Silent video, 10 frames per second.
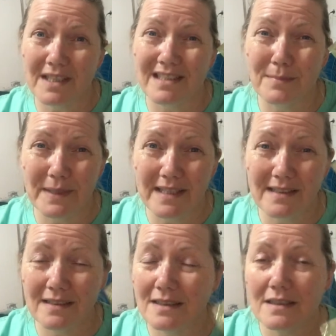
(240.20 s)
as big
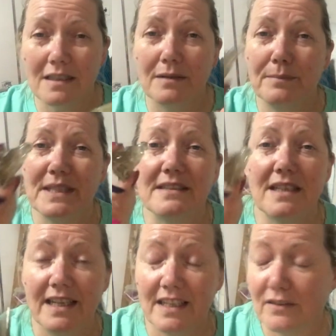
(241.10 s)
as this, it can be a
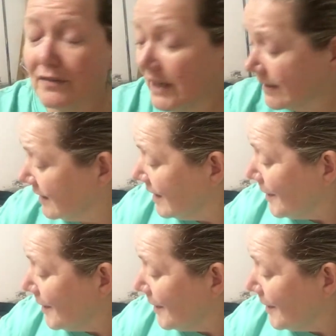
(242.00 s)
tiny, in fact,